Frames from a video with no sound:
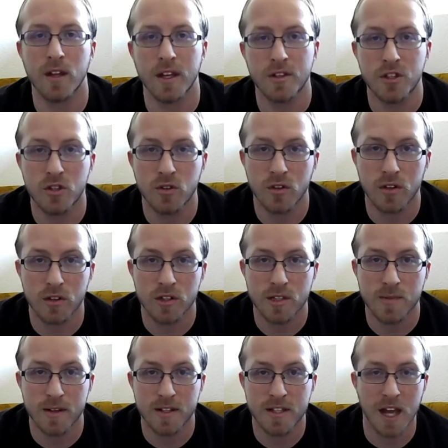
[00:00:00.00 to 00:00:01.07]
that you can
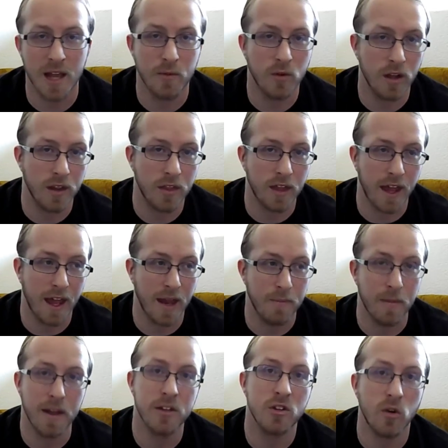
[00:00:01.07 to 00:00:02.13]
spend time with and
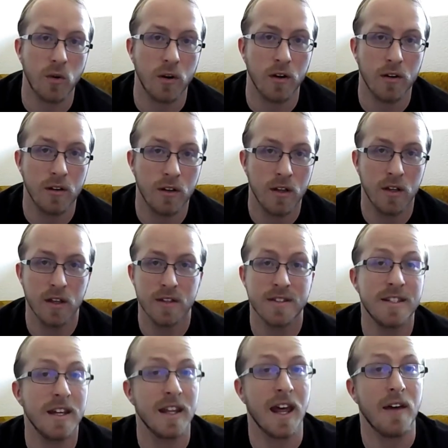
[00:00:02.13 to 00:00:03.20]
mentor.
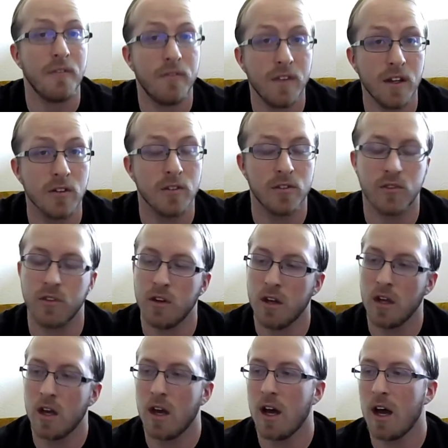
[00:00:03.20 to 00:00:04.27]
See how that feels.
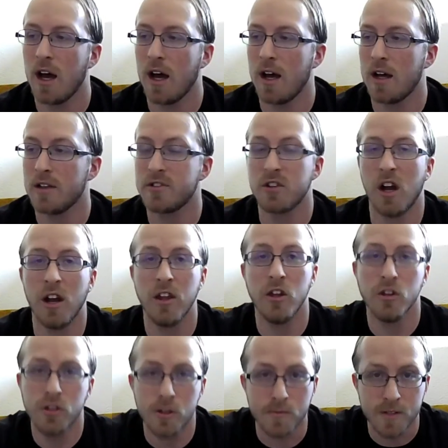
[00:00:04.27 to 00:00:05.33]
Start a
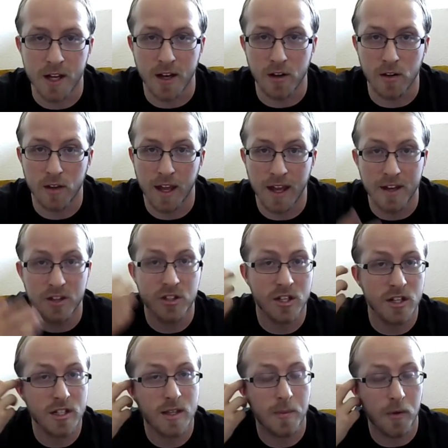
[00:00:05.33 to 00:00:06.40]
YouTube channel and
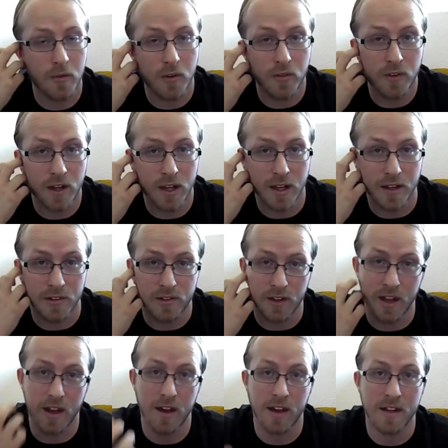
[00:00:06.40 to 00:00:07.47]
share some of your feelings
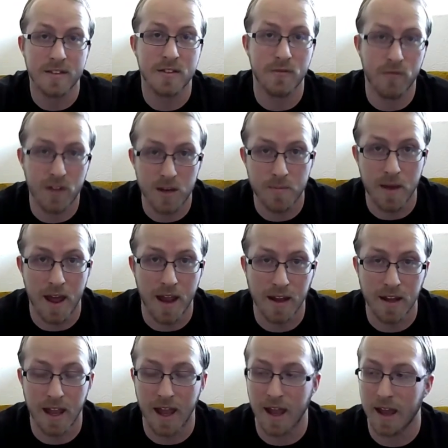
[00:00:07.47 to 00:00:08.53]
and get some
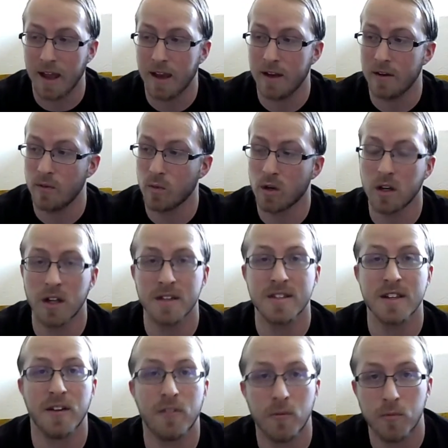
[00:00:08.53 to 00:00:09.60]
feedback and work on
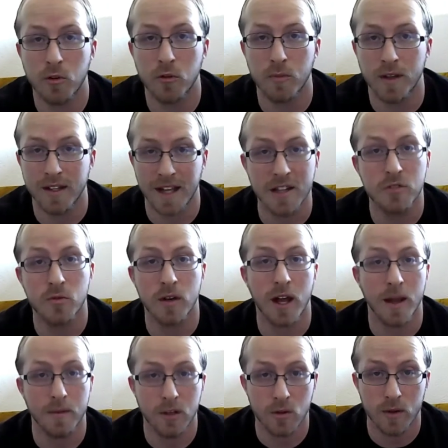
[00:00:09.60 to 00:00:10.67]
self-improvement. That's what
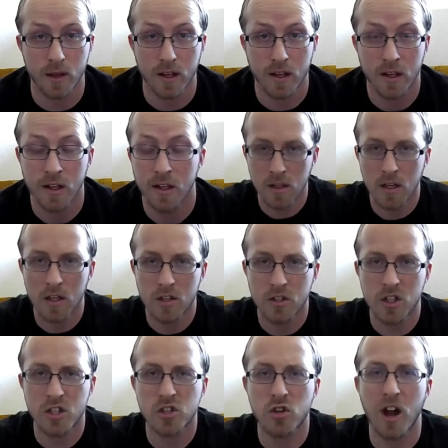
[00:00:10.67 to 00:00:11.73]
I'm doing.
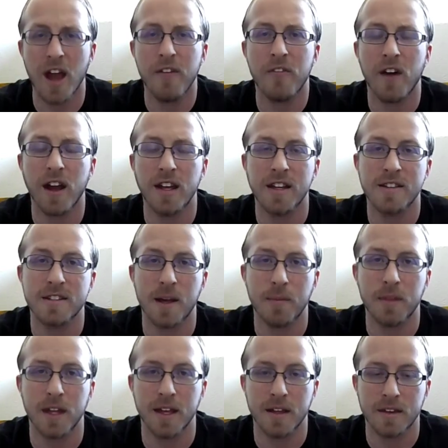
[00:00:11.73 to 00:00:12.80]
Just try finding
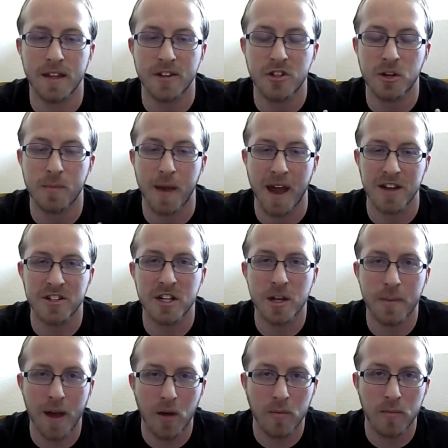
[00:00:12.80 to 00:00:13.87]
something that you're passionate
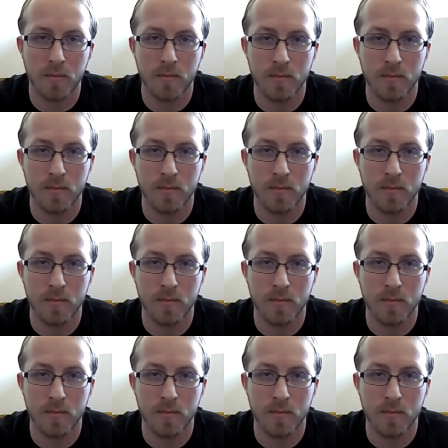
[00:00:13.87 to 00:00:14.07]
about